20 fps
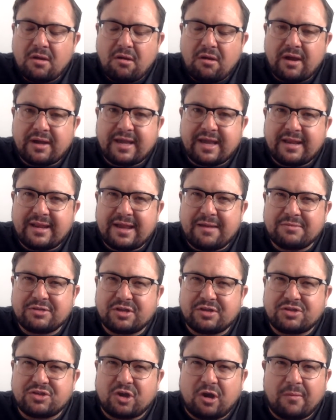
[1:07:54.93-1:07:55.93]
again, that was at
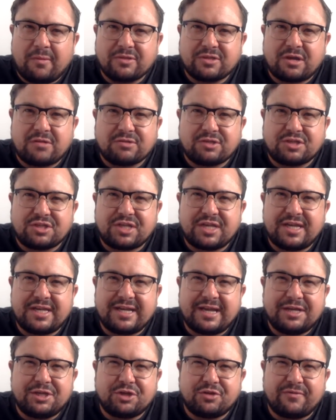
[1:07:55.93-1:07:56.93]
a time I was a
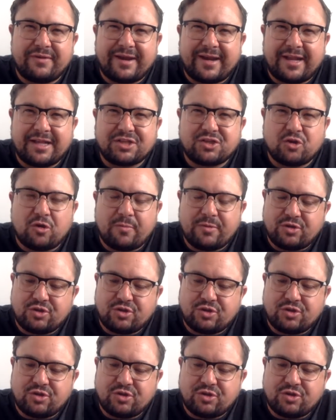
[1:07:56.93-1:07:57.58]
teenager around that time.